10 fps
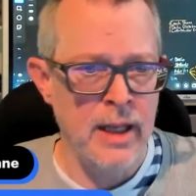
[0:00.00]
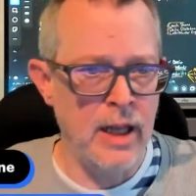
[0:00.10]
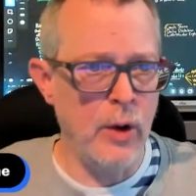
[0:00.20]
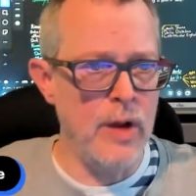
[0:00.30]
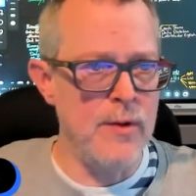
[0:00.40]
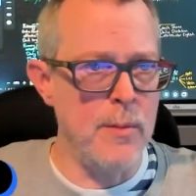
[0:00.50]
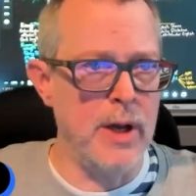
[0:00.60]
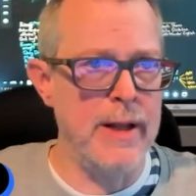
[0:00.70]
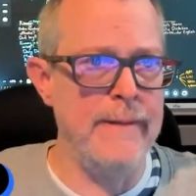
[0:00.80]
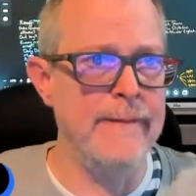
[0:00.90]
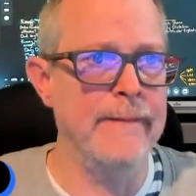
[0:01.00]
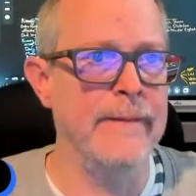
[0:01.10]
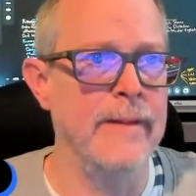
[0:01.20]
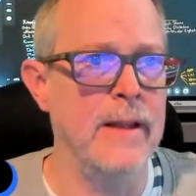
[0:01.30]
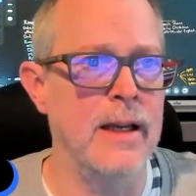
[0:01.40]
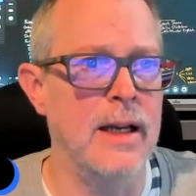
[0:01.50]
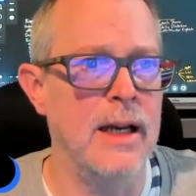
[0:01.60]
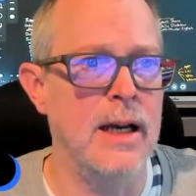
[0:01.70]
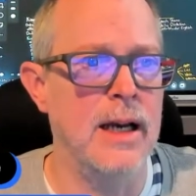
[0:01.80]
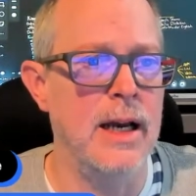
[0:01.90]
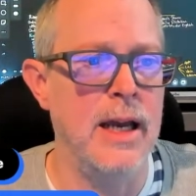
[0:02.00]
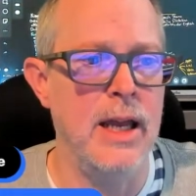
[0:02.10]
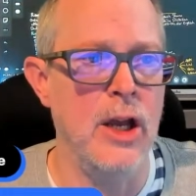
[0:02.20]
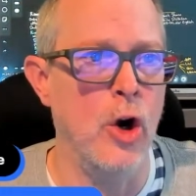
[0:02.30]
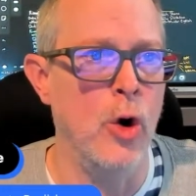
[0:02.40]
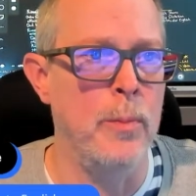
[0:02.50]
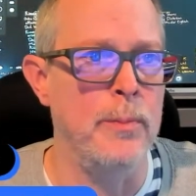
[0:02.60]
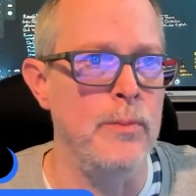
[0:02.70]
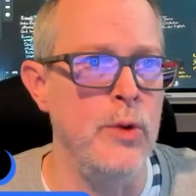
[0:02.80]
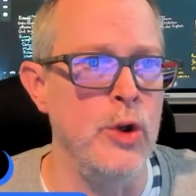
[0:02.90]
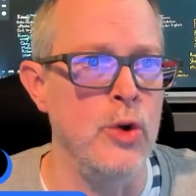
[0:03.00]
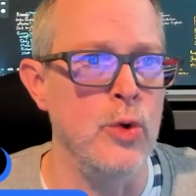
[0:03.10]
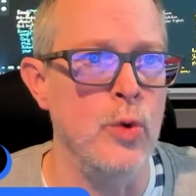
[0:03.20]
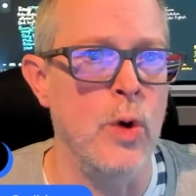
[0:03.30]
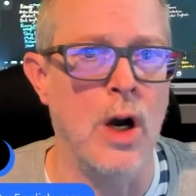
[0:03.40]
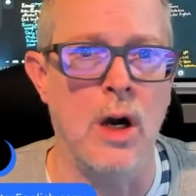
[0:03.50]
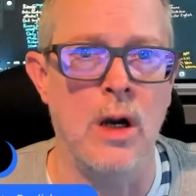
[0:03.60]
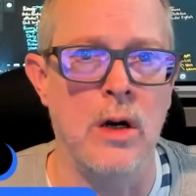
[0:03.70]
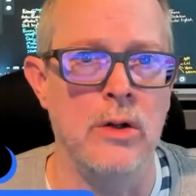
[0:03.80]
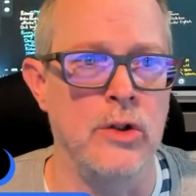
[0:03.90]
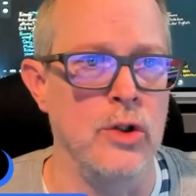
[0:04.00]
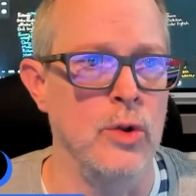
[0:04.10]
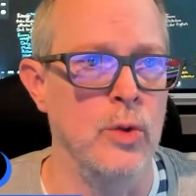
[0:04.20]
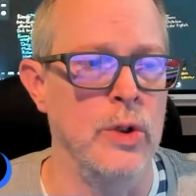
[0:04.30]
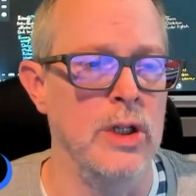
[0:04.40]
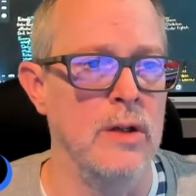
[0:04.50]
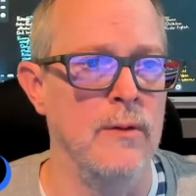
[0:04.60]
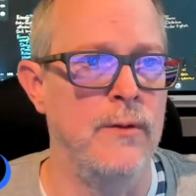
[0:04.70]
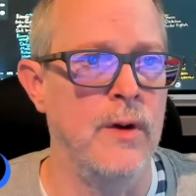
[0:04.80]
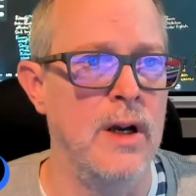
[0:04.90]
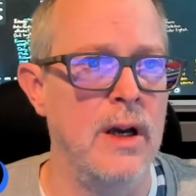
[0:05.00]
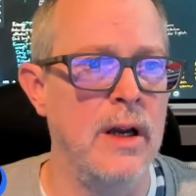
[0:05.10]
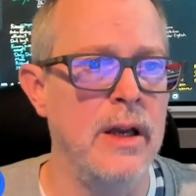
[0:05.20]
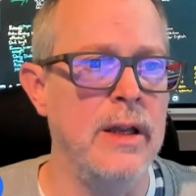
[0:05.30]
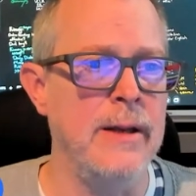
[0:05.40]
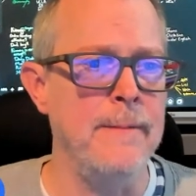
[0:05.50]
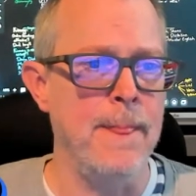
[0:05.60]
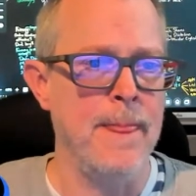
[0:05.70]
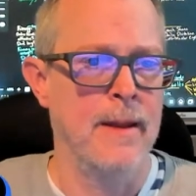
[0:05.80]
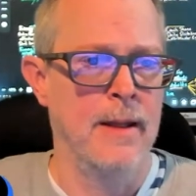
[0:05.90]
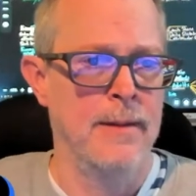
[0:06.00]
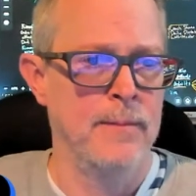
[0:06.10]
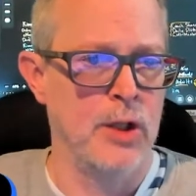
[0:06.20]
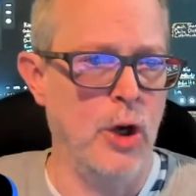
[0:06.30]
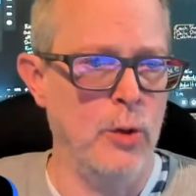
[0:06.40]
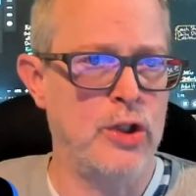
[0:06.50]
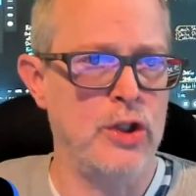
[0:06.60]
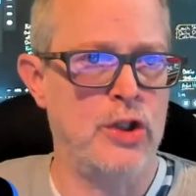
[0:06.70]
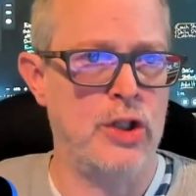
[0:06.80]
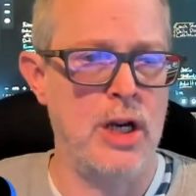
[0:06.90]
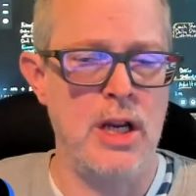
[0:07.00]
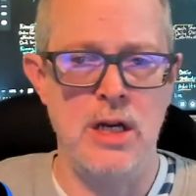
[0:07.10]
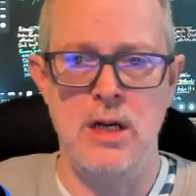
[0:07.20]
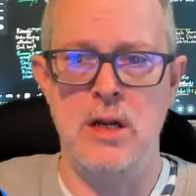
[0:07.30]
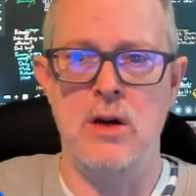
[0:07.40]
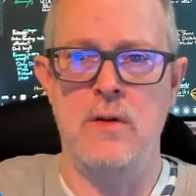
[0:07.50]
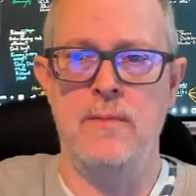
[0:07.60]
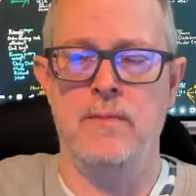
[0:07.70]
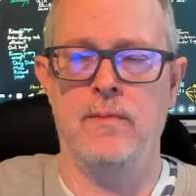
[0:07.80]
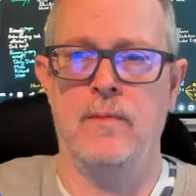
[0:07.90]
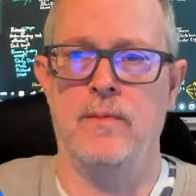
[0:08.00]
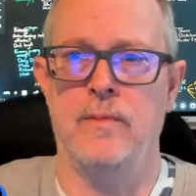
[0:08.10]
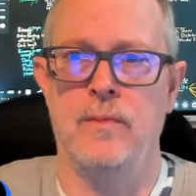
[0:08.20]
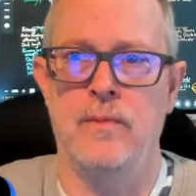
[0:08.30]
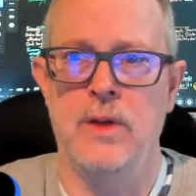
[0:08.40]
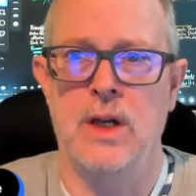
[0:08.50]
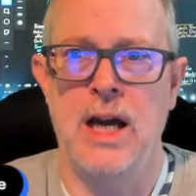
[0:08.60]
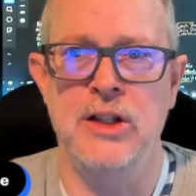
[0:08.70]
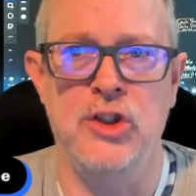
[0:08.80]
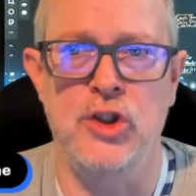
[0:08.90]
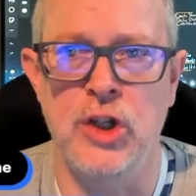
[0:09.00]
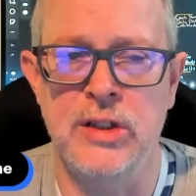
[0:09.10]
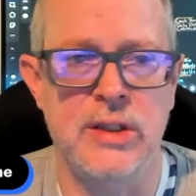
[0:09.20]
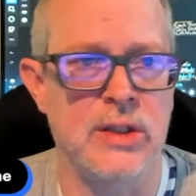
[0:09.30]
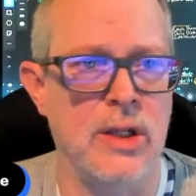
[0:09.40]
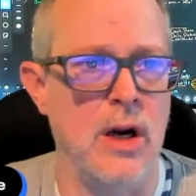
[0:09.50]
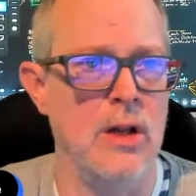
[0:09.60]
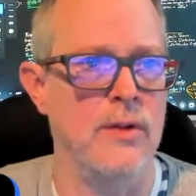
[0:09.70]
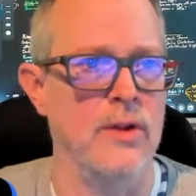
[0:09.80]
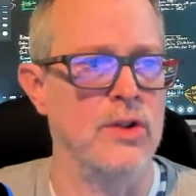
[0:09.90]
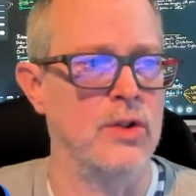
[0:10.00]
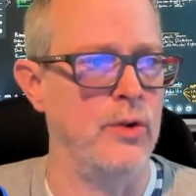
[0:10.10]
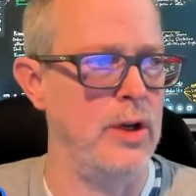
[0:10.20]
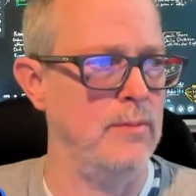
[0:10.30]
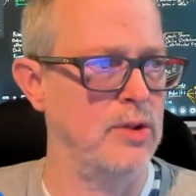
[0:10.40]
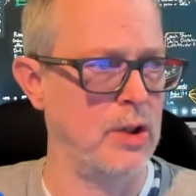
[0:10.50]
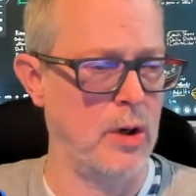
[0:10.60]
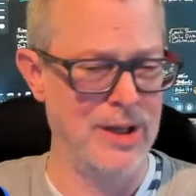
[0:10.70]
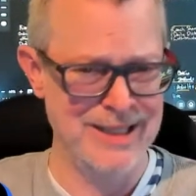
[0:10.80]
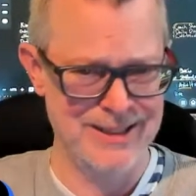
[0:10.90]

Hello, everybody. I hope you are doing fine. Coach Shane here. I just started the stream, so